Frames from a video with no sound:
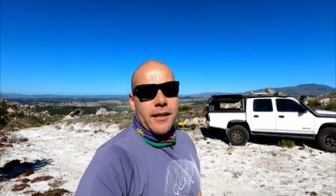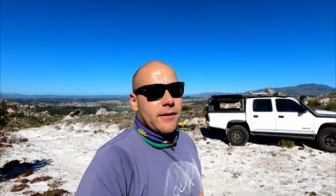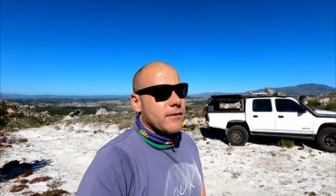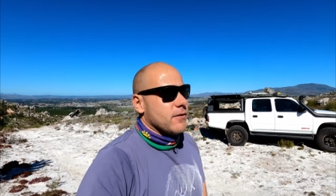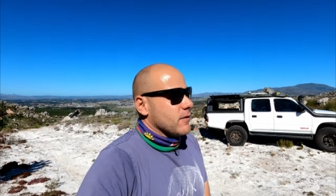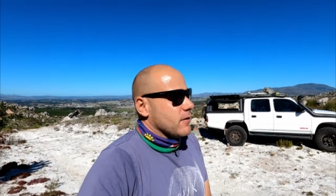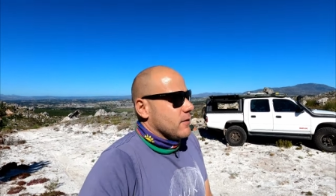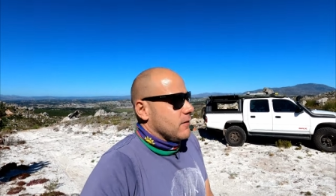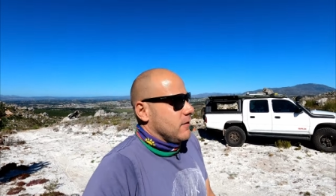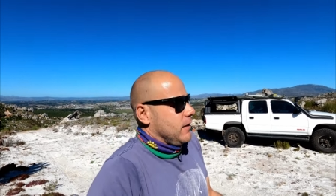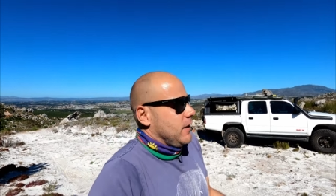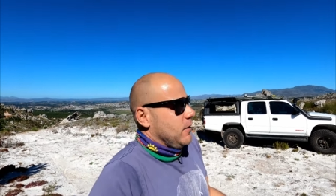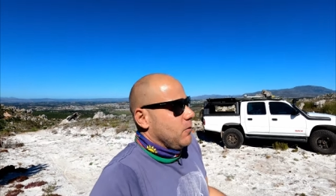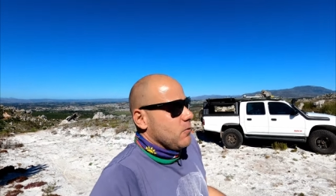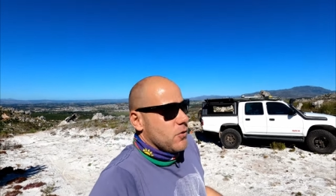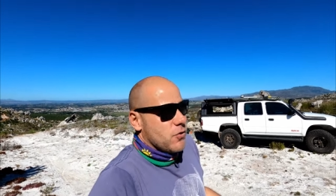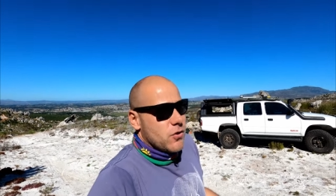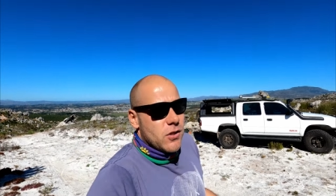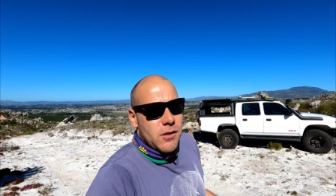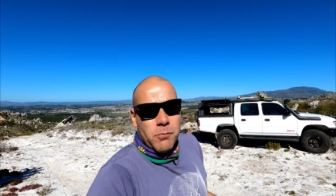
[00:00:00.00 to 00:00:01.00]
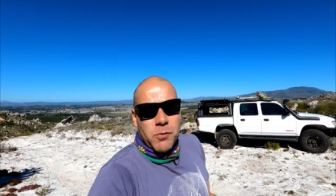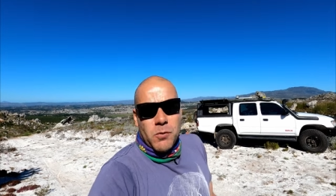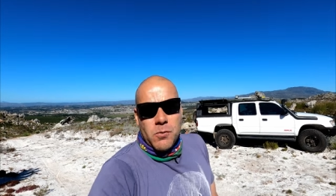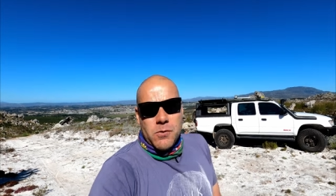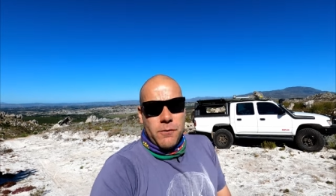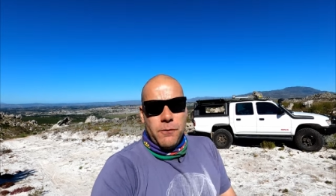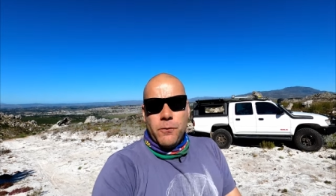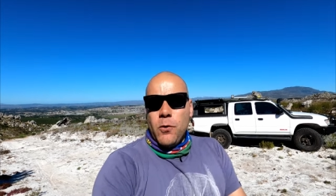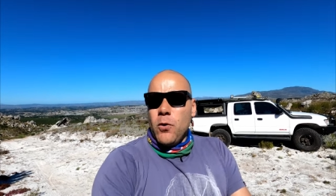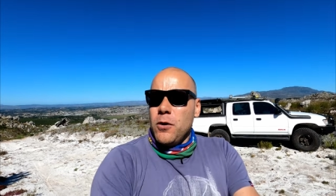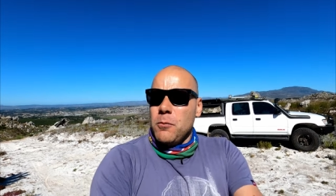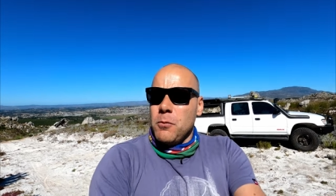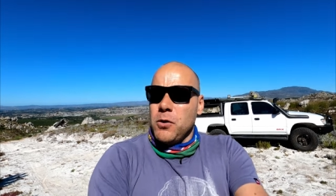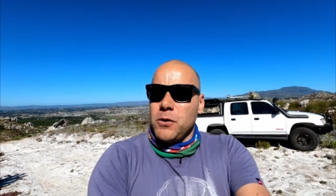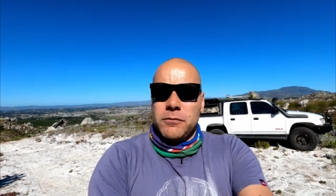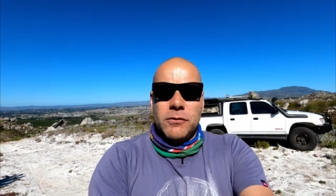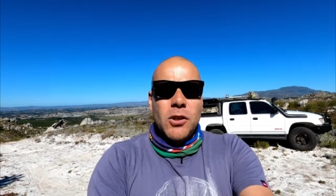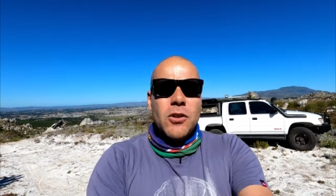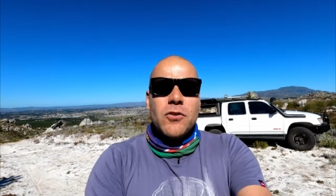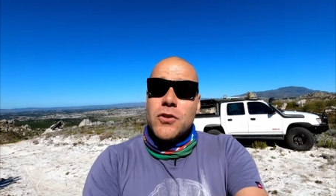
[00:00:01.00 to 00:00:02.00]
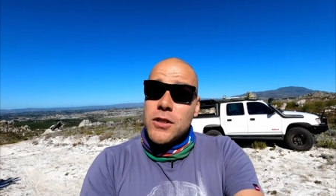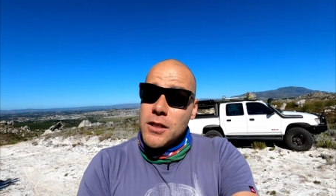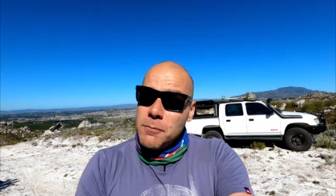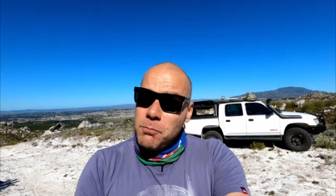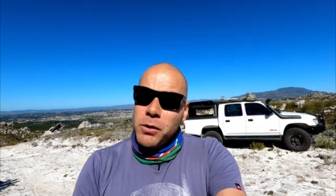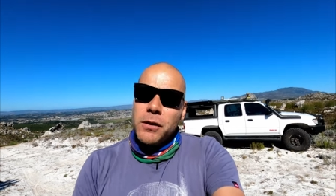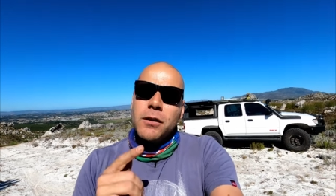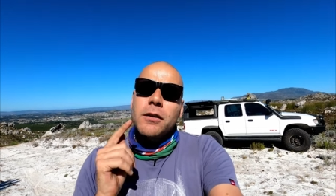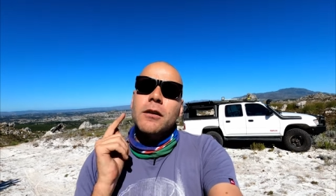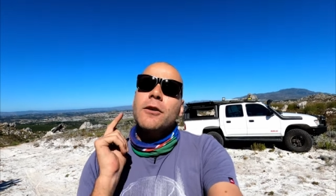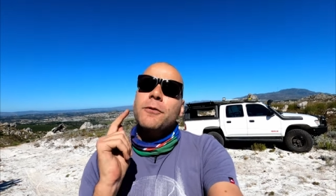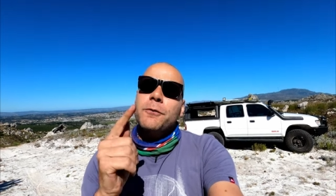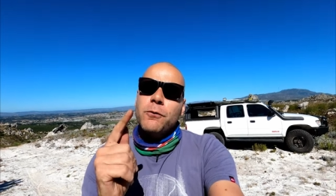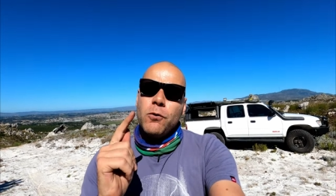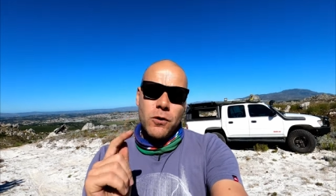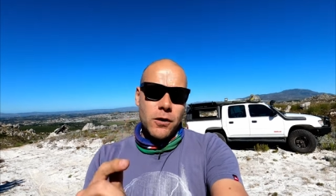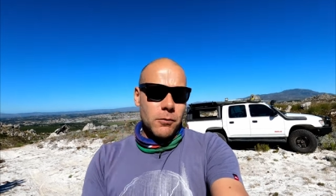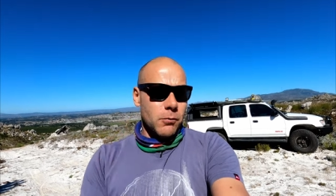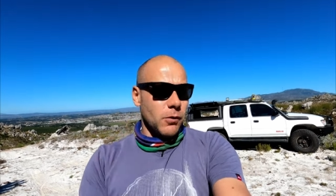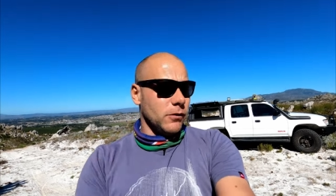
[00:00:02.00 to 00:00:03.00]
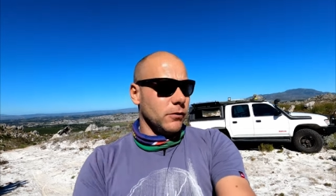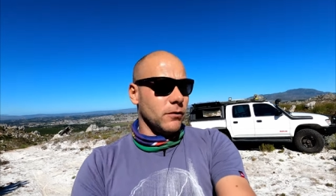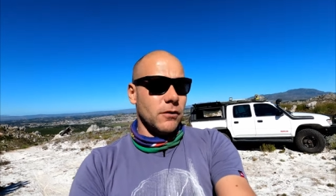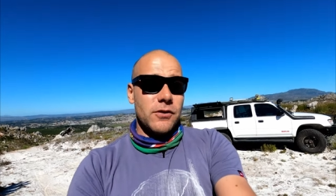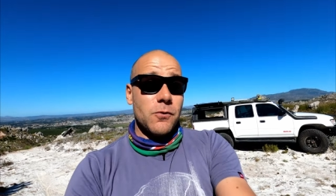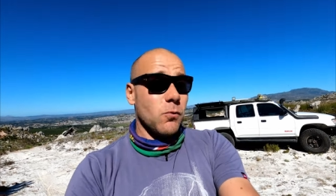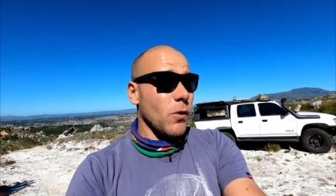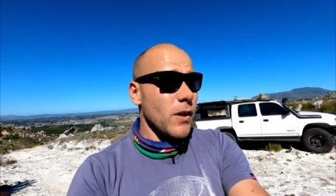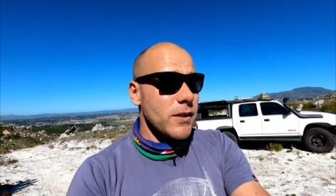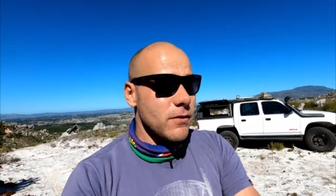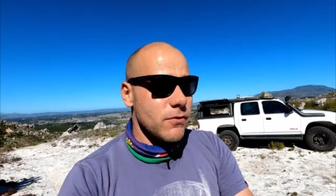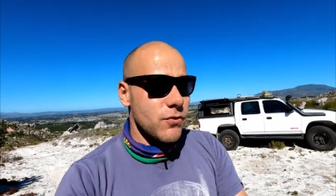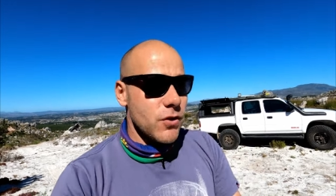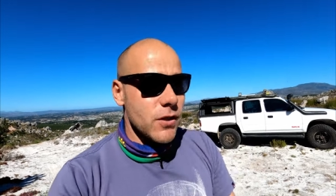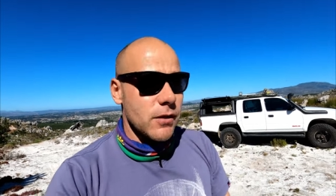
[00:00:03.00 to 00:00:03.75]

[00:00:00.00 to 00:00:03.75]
it's it was cheap, it was affordable. Not cheap, affordable. Because it wasn't